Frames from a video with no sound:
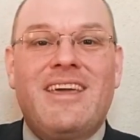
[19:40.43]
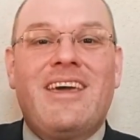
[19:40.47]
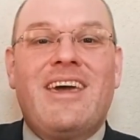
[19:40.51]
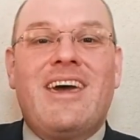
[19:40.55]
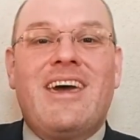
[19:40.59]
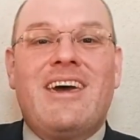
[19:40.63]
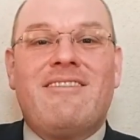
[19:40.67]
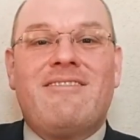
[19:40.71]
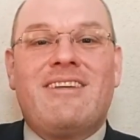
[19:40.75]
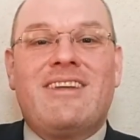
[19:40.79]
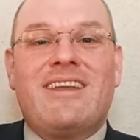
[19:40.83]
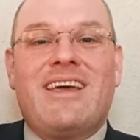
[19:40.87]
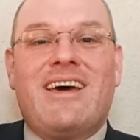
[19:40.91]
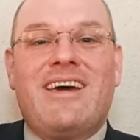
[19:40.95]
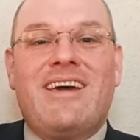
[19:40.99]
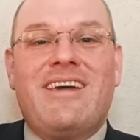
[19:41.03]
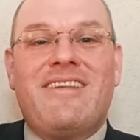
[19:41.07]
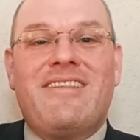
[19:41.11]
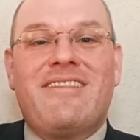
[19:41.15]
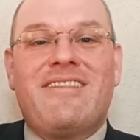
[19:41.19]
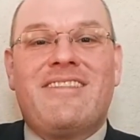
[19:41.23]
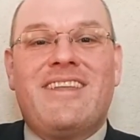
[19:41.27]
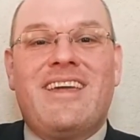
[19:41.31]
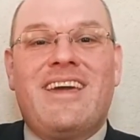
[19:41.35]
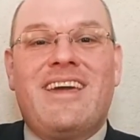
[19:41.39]
Have a
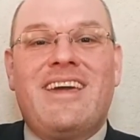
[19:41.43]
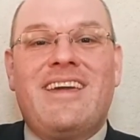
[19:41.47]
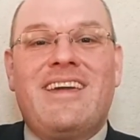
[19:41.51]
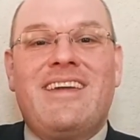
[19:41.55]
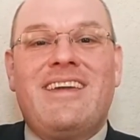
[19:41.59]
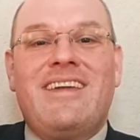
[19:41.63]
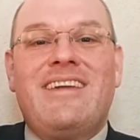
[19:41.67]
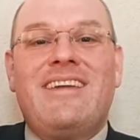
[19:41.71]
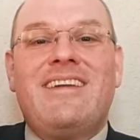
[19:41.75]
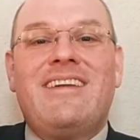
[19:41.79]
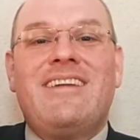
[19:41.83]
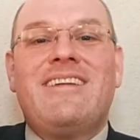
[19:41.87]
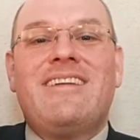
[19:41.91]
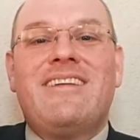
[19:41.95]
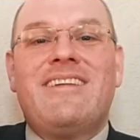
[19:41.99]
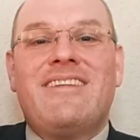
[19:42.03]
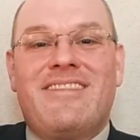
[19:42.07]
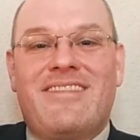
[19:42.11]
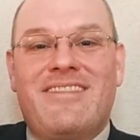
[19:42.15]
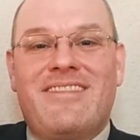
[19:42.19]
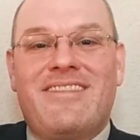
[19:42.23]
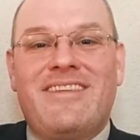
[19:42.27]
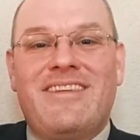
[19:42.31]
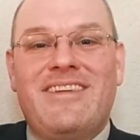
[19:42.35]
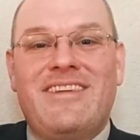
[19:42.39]
nice day.
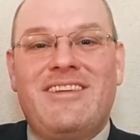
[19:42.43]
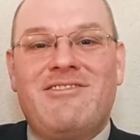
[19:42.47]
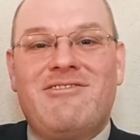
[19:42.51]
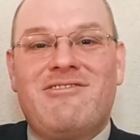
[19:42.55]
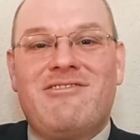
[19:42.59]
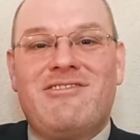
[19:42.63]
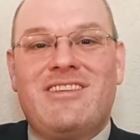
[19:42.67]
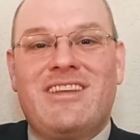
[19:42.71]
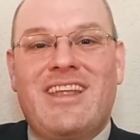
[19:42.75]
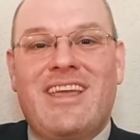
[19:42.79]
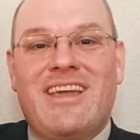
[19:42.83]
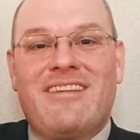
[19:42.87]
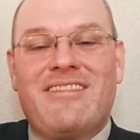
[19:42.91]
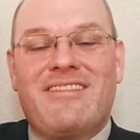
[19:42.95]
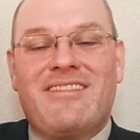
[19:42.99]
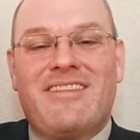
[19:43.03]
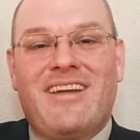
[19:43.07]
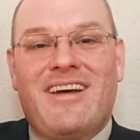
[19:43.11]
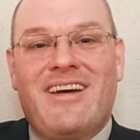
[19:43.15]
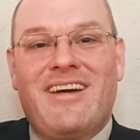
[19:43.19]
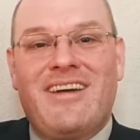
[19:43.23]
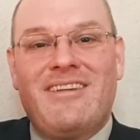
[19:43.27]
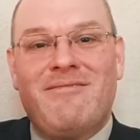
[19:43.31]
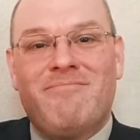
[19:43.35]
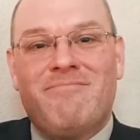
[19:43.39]
See you next
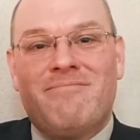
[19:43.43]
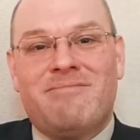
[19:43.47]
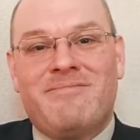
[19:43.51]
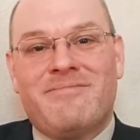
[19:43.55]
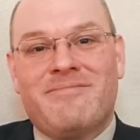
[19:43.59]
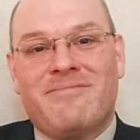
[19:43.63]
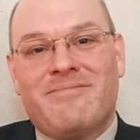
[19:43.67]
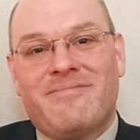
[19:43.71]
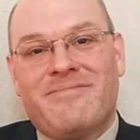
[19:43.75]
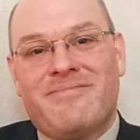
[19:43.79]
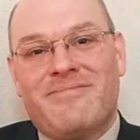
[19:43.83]
time.